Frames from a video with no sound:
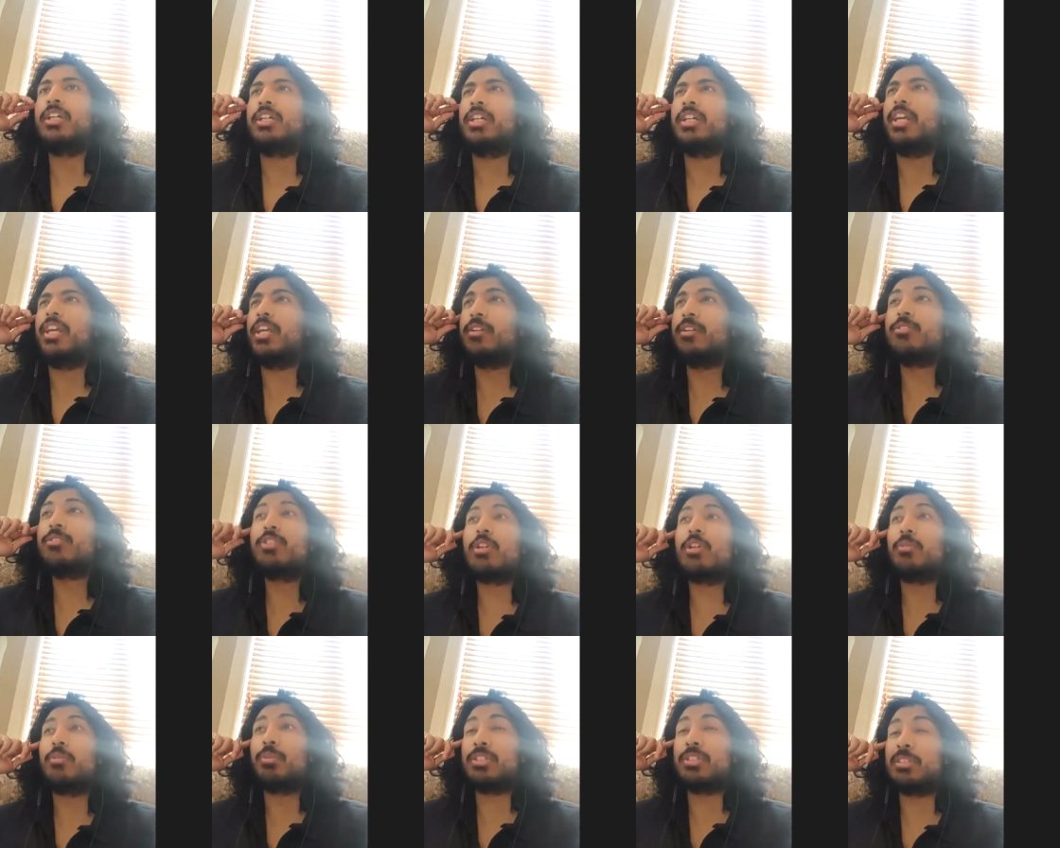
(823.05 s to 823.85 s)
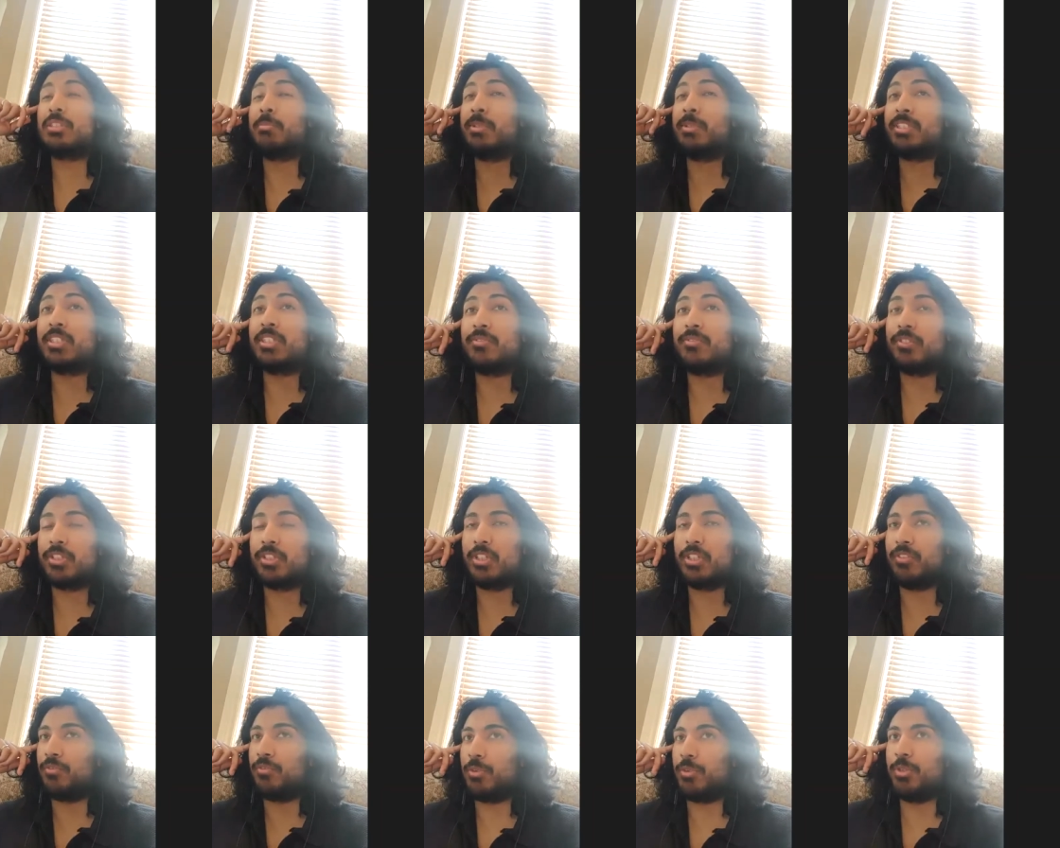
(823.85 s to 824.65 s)
Indra was
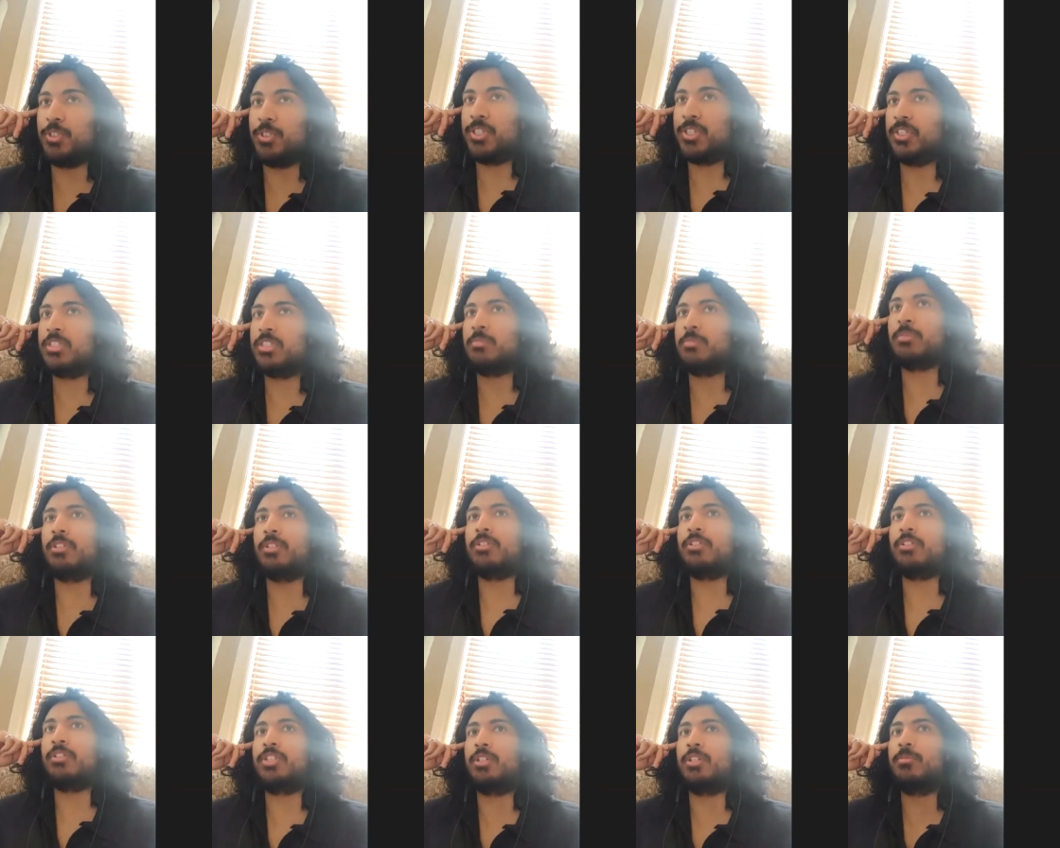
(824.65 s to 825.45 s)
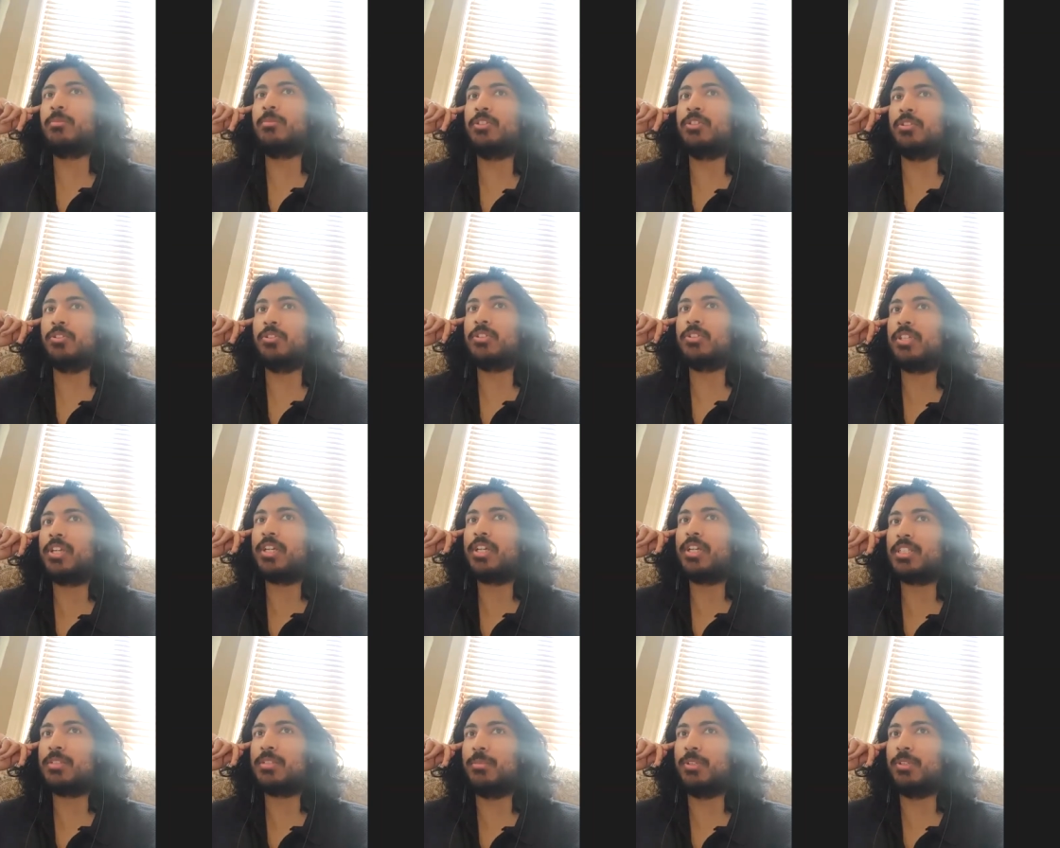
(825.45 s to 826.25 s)
specifically for Jeremy, Jeremy's use
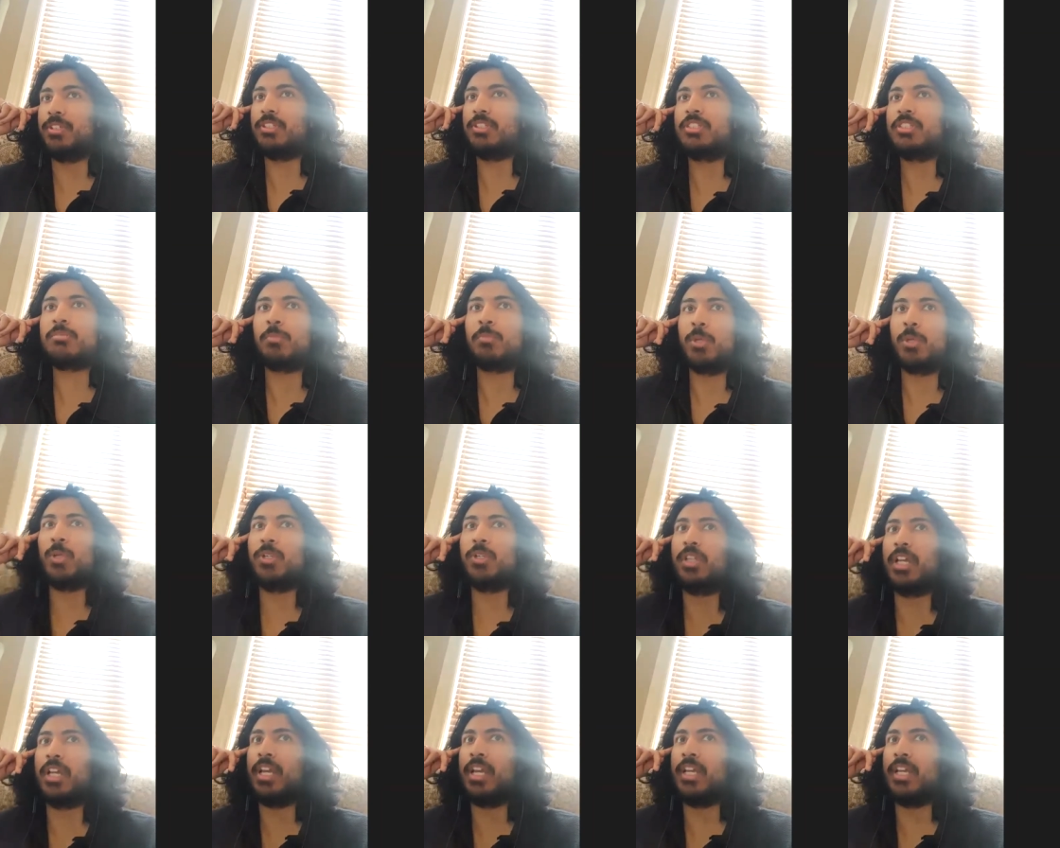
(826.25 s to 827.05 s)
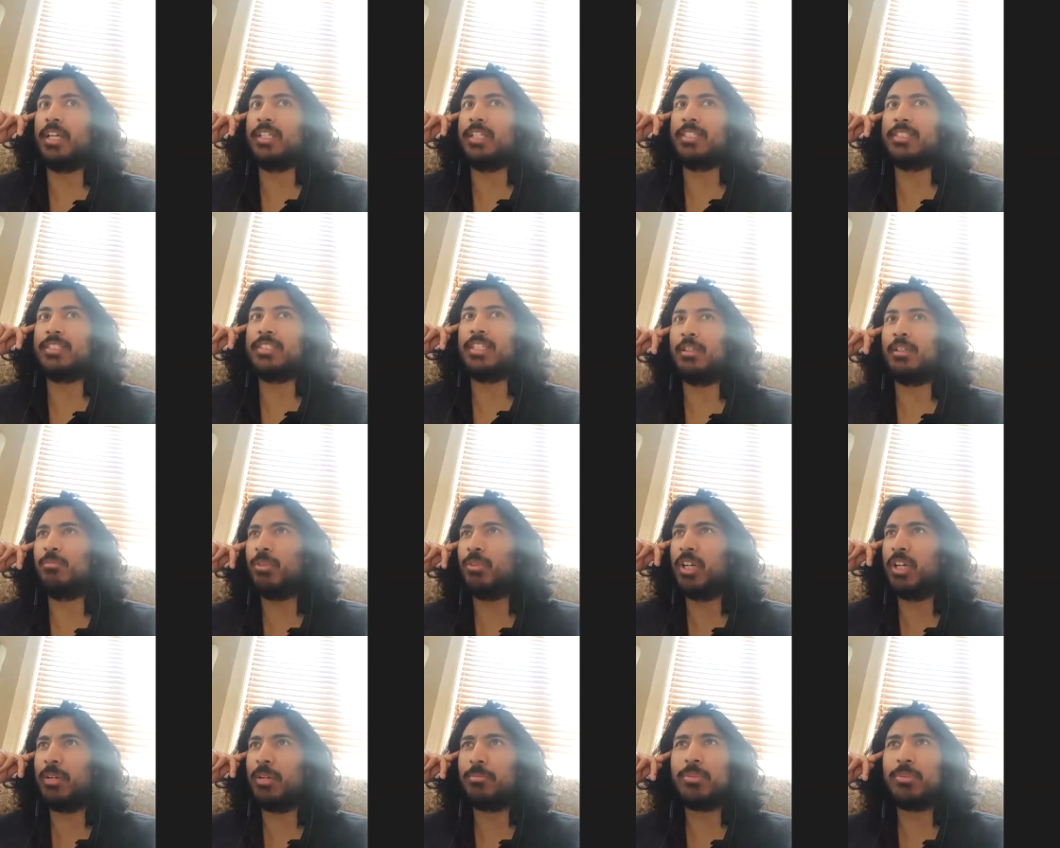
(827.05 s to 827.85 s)
case, but SpERT and
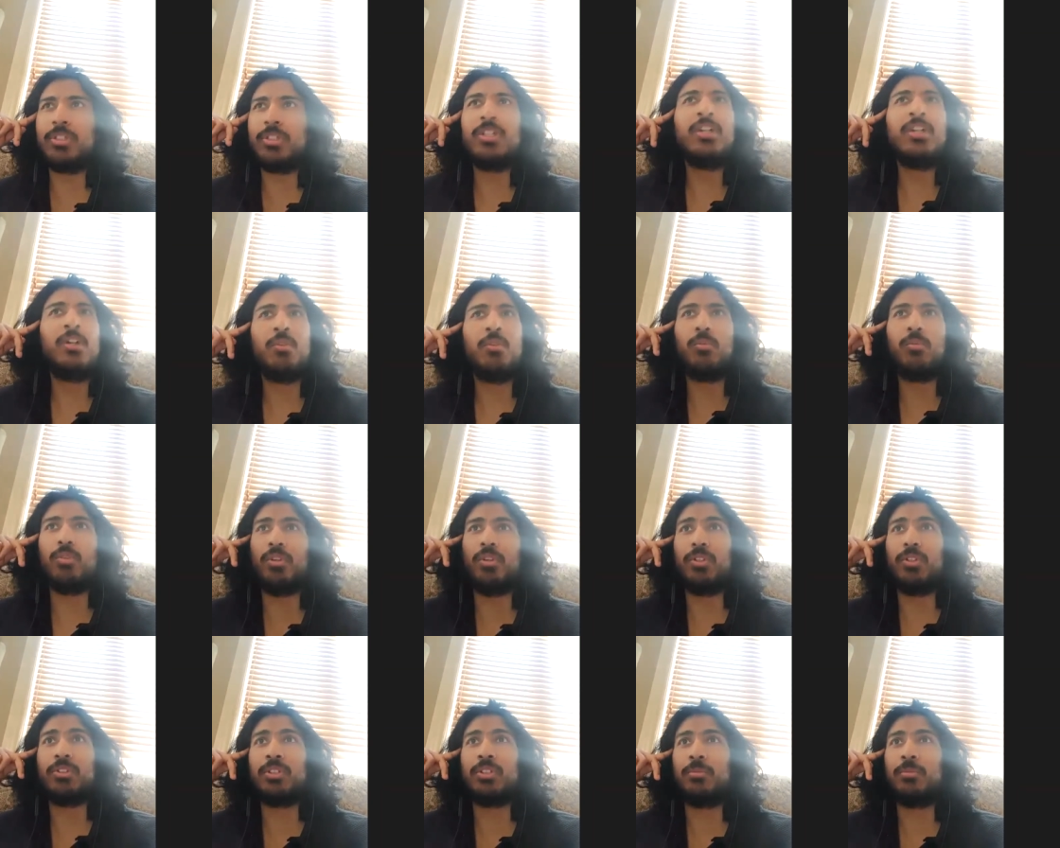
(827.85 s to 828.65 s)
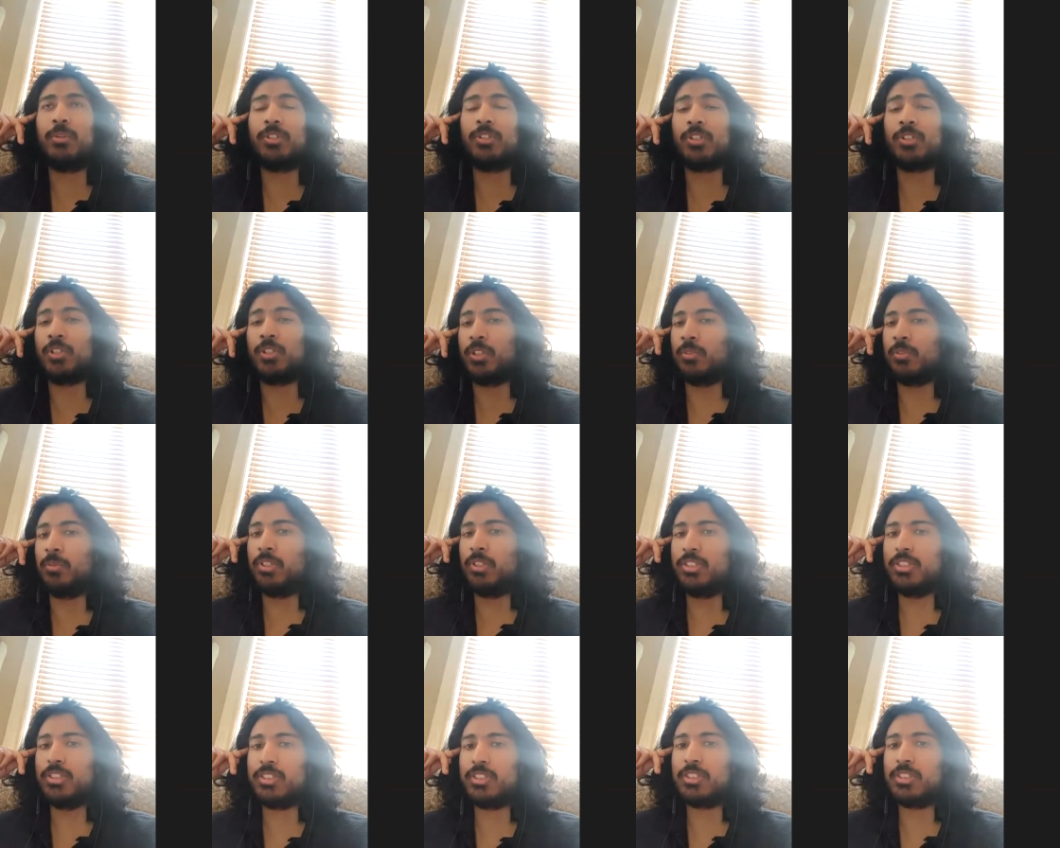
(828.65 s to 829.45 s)
SEMREP were some other good
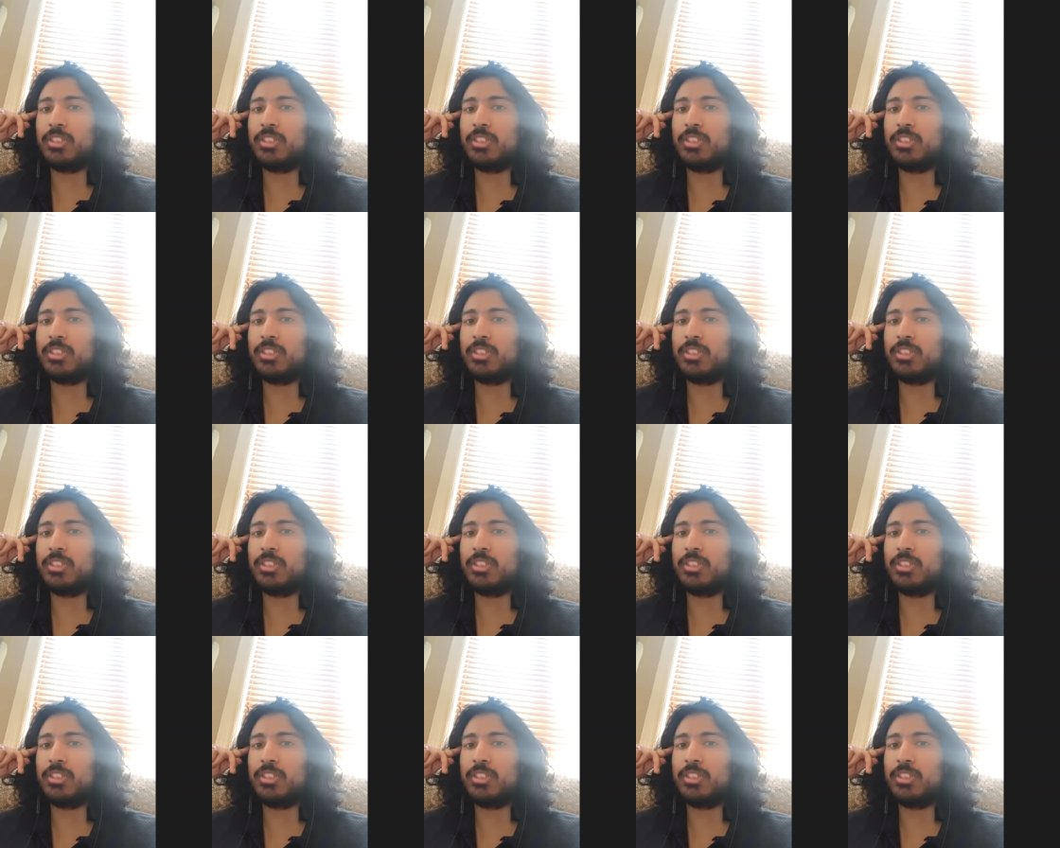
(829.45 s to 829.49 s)
ones.